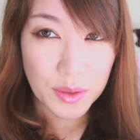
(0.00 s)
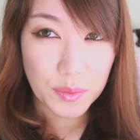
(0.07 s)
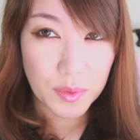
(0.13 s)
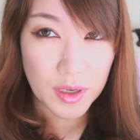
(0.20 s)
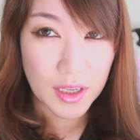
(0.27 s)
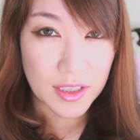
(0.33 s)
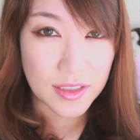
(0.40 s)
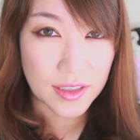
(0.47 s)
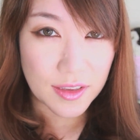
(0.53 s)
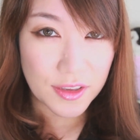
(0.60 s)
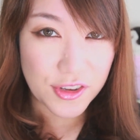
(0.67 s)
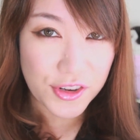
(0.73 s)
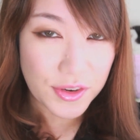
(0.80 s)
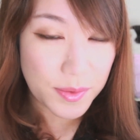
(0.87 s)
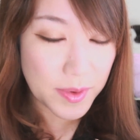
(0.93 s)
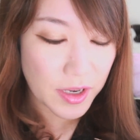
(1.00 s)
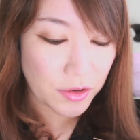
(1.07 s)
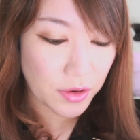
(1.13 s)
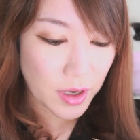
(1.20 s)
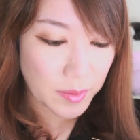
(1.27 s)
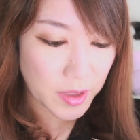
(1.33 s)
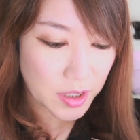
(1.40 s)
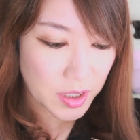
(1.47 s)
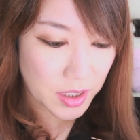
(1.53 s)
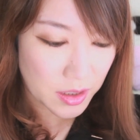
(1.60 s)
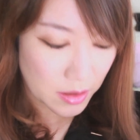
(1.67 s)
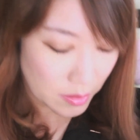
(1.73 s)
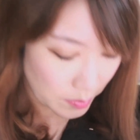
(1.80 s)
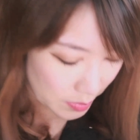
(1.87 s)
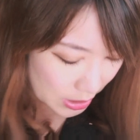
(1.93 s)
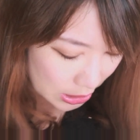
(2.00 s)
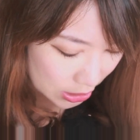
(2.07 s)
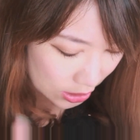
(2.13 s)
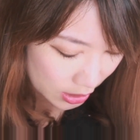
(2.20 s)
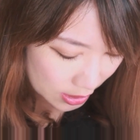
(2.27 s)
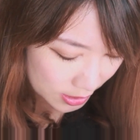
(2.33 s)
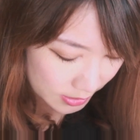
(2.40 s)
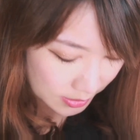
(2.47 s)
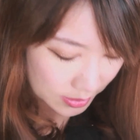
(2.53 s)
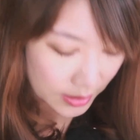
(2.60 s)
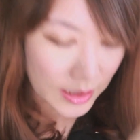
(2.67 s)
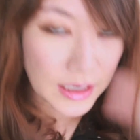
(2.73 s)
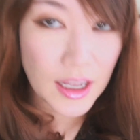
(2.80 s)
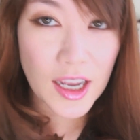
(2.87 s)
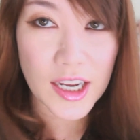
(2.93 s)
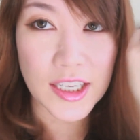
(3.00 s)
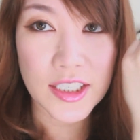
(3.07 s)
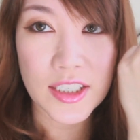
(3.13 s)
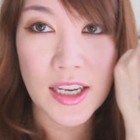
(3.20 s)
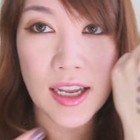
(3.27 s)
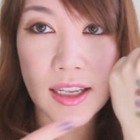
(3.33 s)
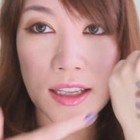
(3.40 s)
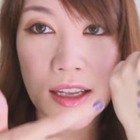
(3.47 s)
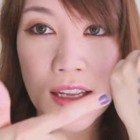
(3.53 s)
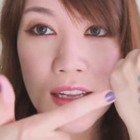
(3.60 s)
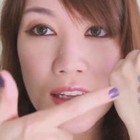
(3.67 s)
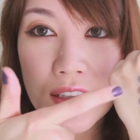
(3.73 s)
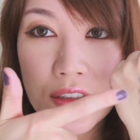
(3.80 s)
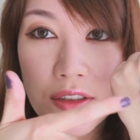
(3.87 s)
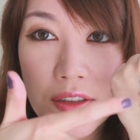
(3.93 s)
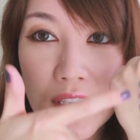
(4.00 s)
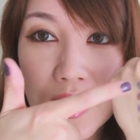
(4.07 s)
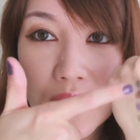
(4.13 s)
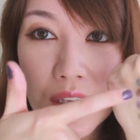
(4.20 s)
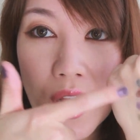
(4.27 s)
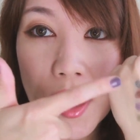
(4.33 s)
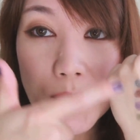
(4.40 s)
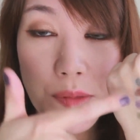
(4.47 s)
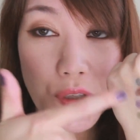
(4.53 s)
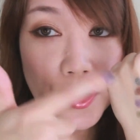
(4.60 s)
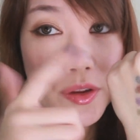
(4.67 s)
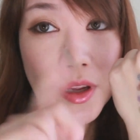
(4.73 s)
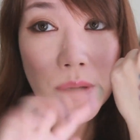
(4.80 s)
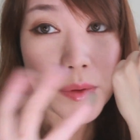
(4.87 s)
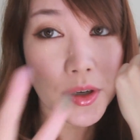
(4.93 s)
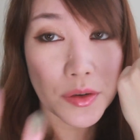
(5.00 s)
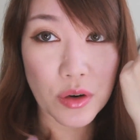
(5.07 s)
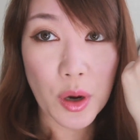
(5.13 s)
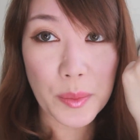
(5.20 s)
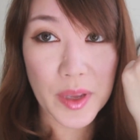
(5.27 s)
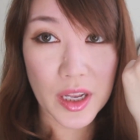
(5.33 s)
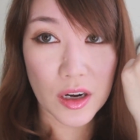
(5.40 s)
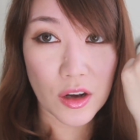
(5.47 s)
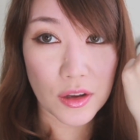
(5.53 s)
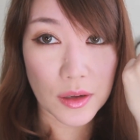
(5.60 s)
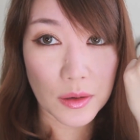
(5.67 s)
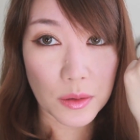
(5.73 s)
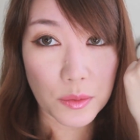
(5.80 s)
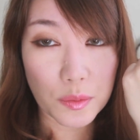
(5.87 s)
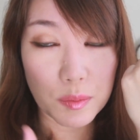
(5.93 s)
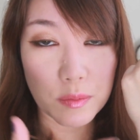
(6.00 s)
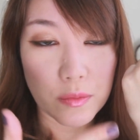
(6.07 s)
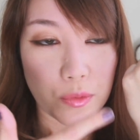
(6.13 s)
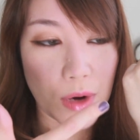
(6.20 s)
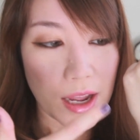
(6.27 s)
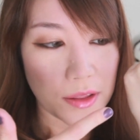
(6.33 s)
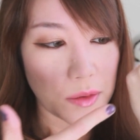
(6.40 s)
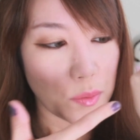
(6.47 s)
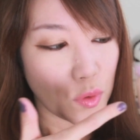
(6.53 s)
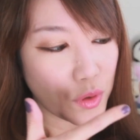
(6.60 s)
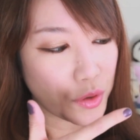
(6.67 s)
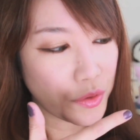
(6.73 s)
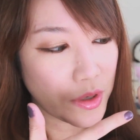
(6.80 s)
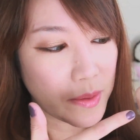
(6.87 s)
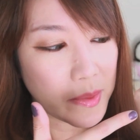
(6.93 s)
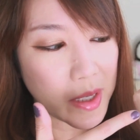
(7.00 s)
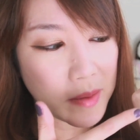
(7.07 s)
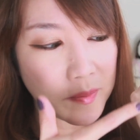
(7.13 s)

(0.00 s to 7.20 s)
was a little bit crummy too, but Lost and Hijack, so these top two, they weren't crummy at all. They're rather more creamy.